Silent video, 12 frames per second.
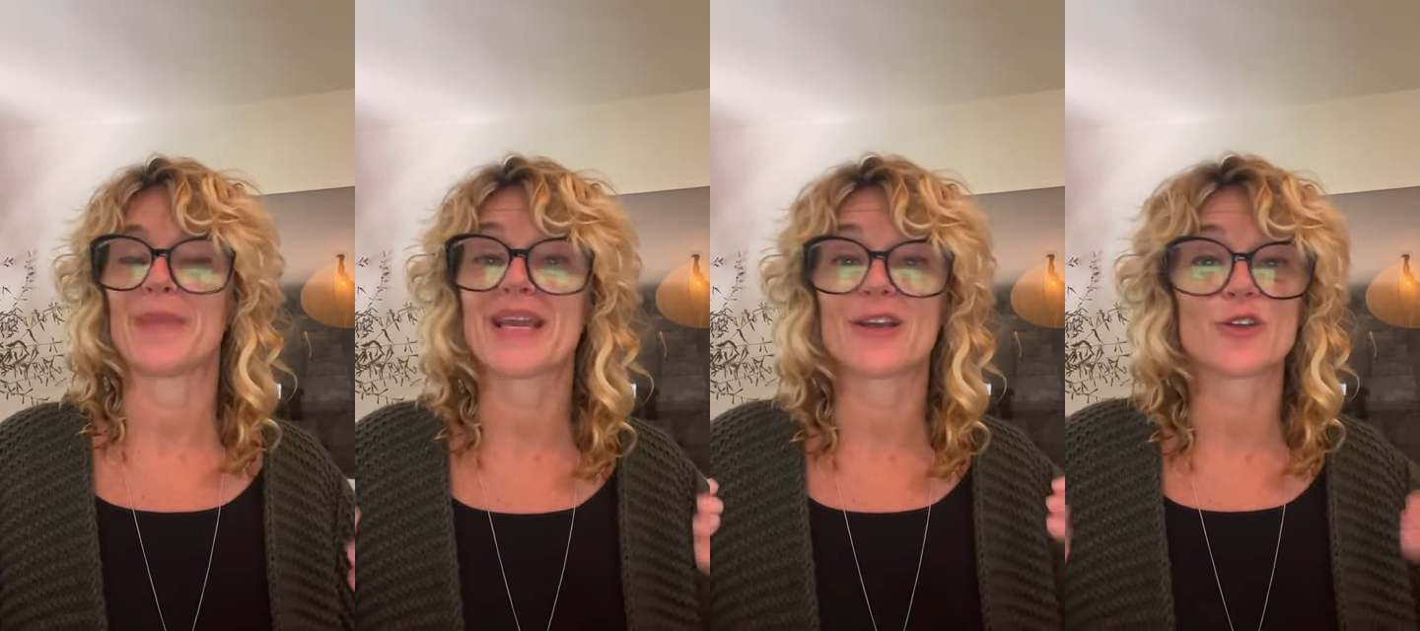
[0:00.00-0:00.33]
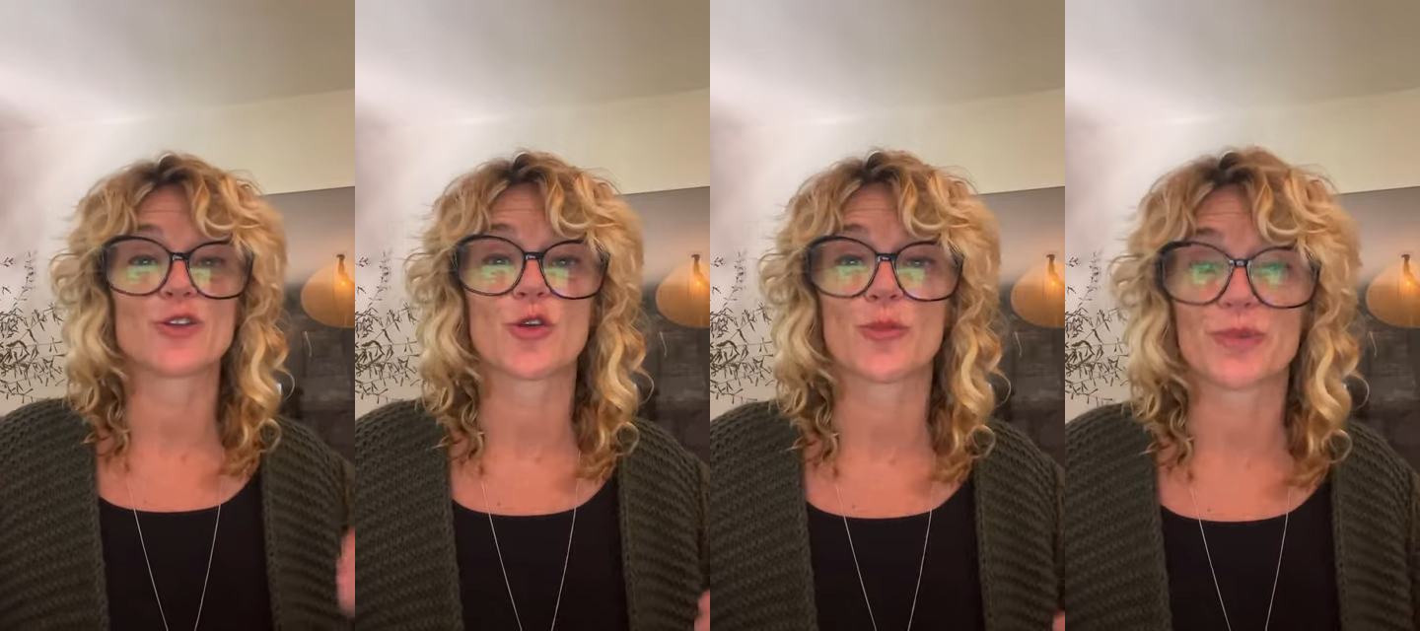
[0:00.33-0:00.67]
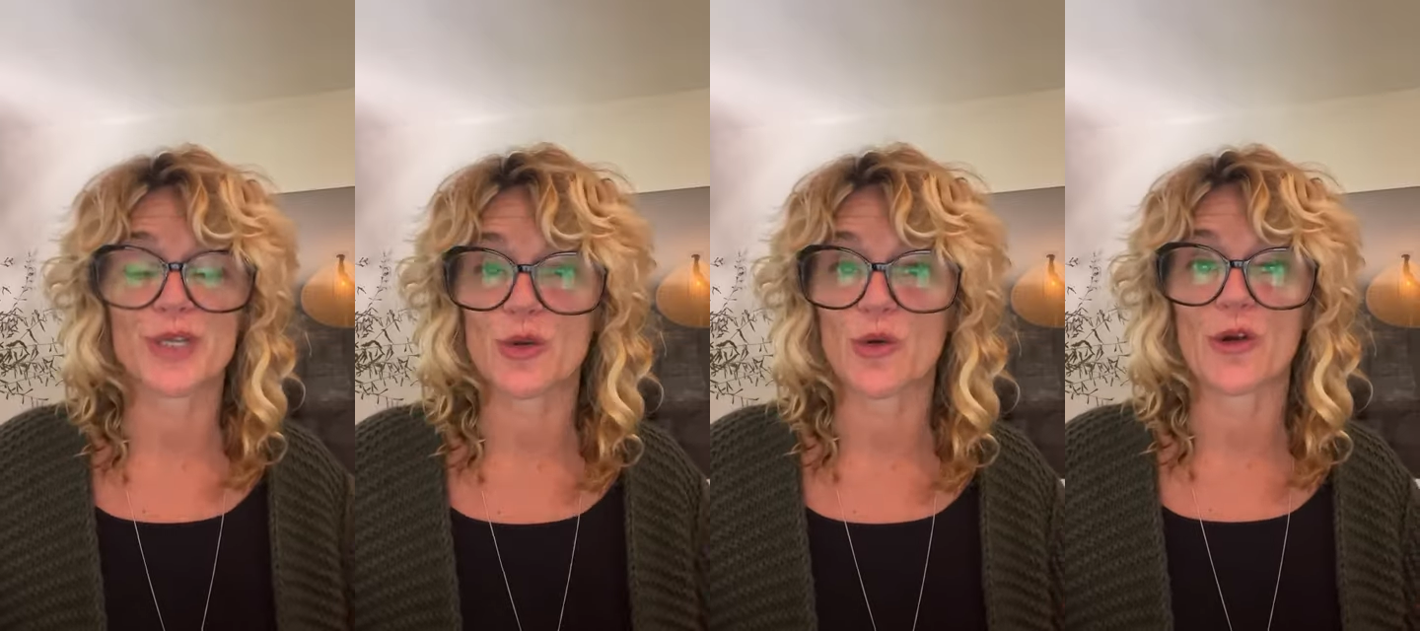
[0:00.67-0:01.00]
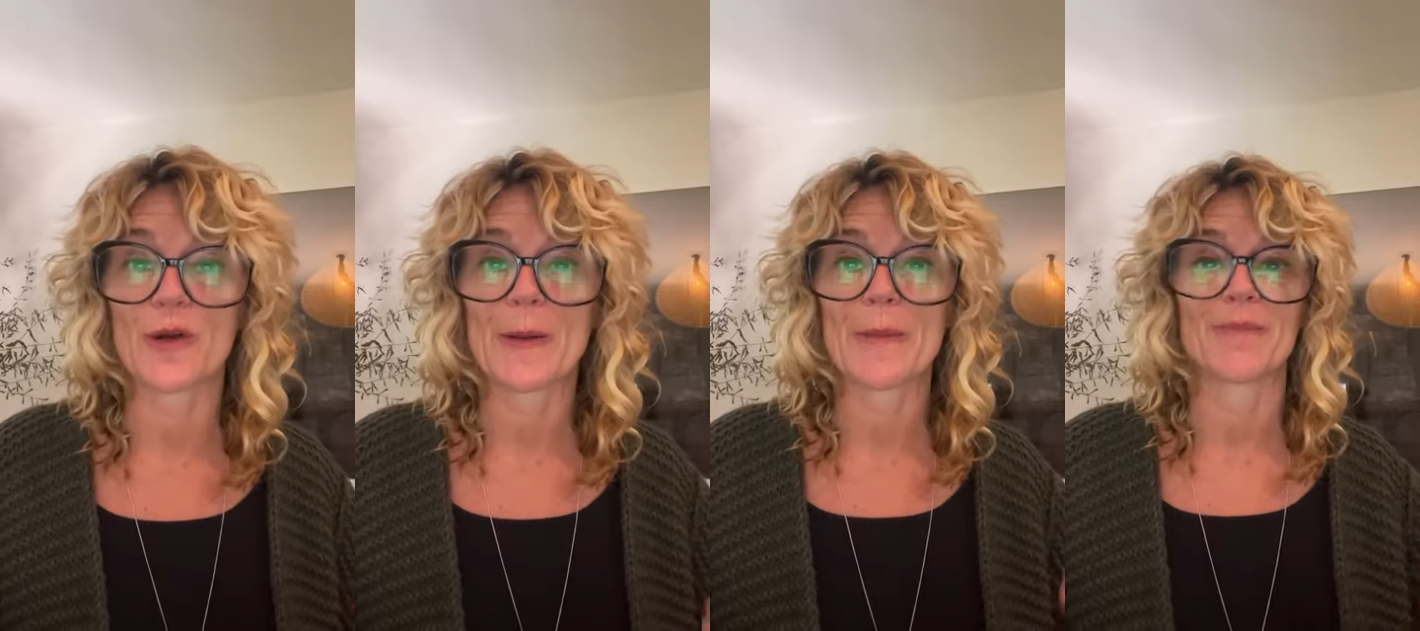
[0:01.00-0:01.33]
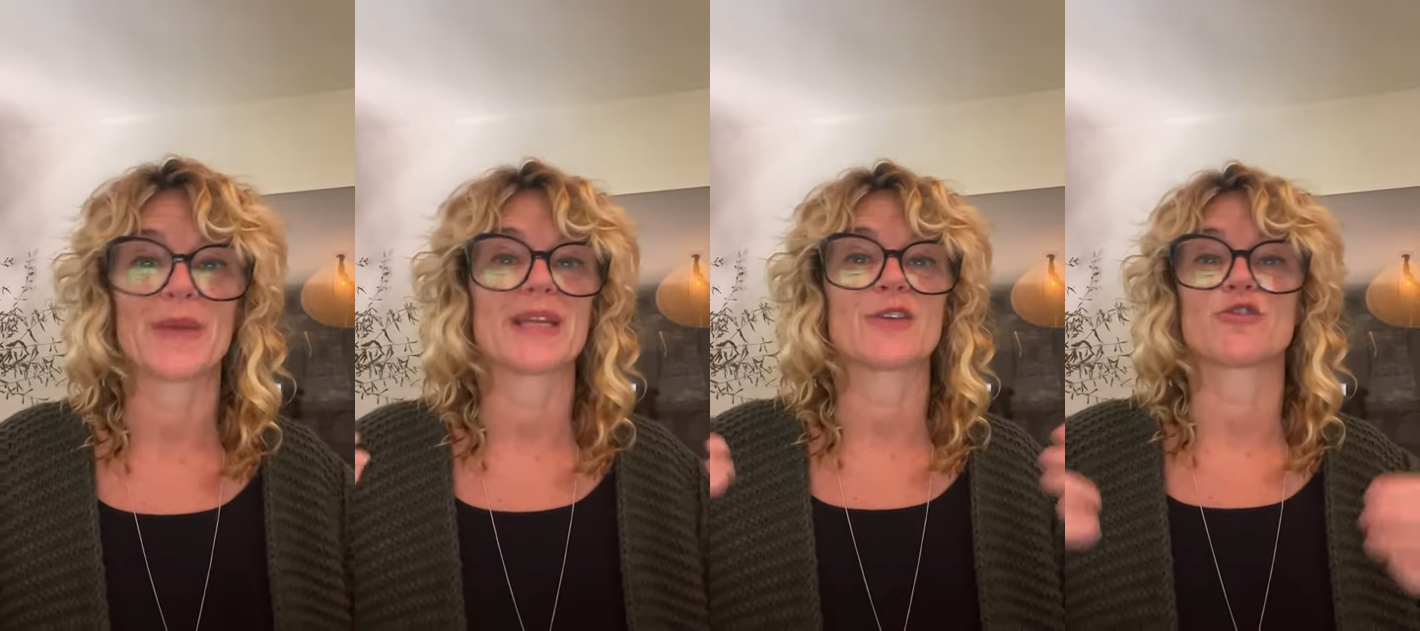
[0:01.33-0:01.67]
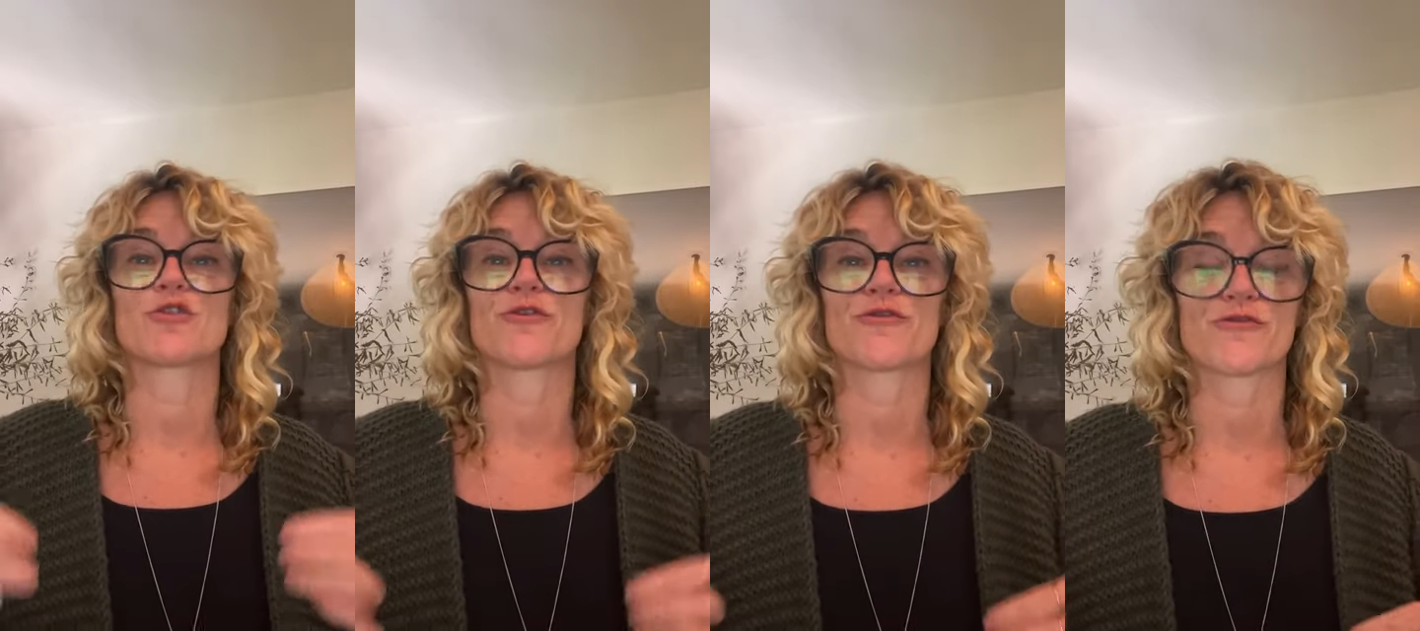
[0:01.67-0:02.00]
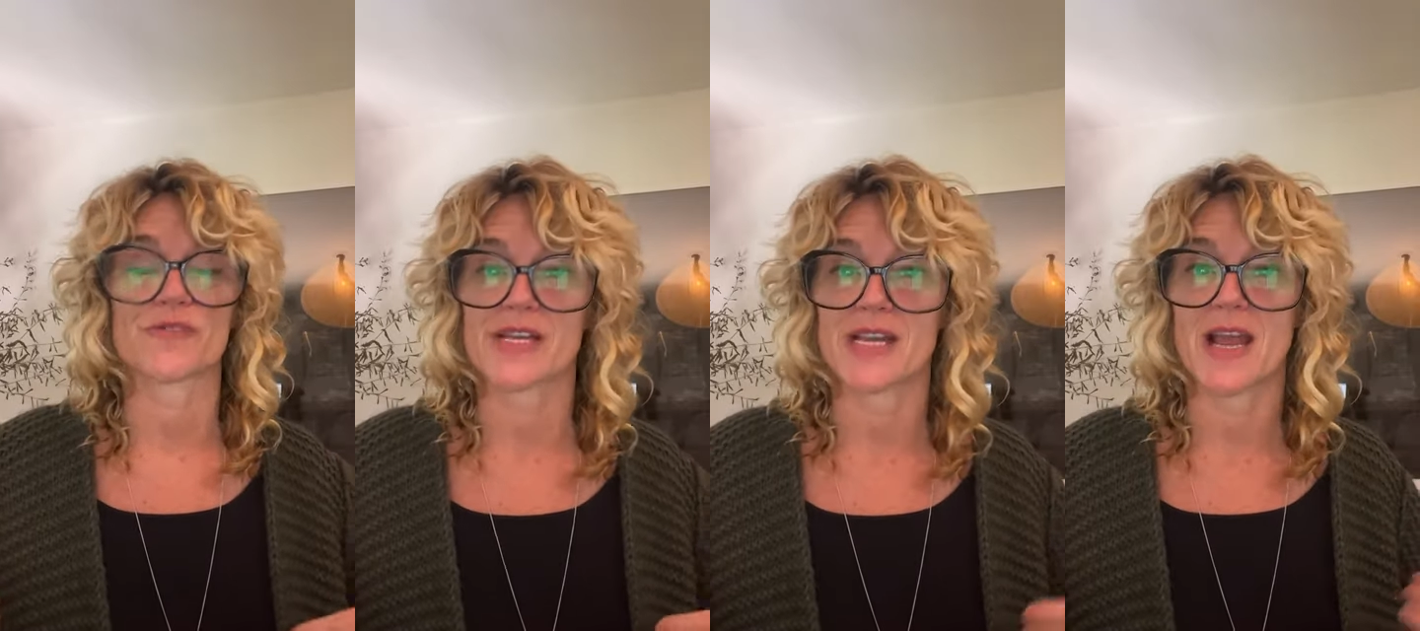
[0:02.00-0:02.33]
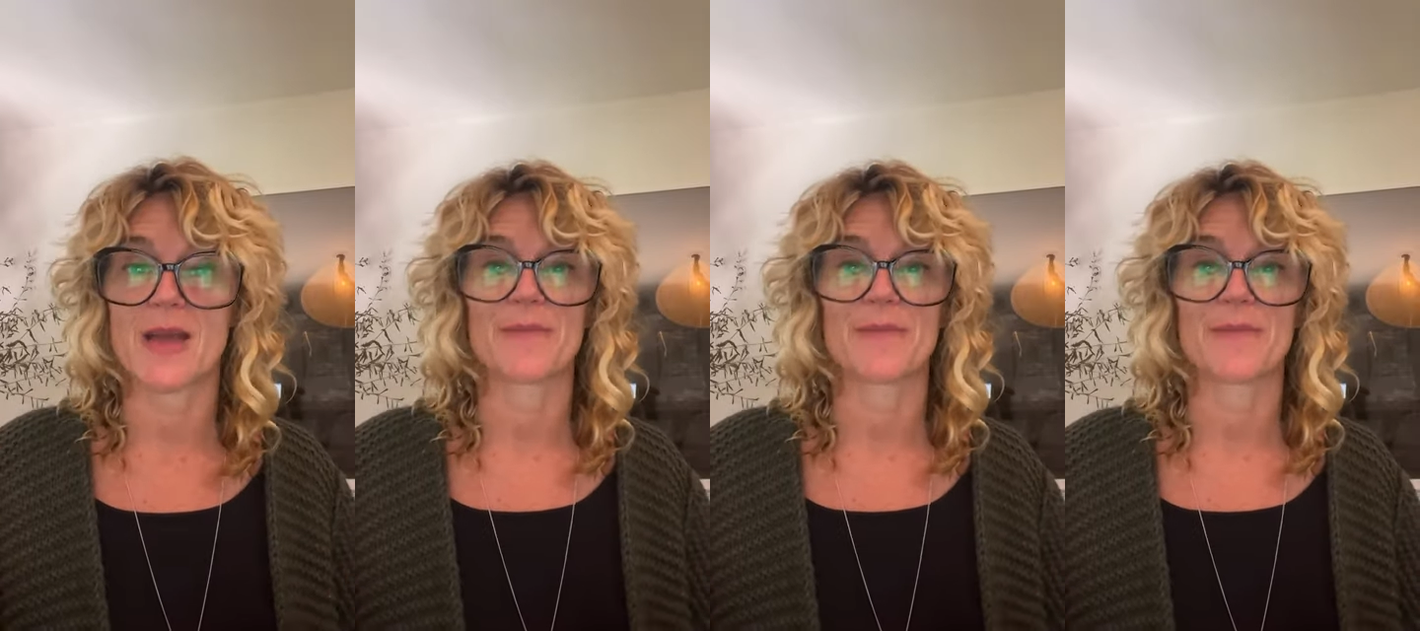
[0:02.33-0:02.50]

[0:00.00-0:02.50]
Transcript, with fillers: because you're pure, because you're free,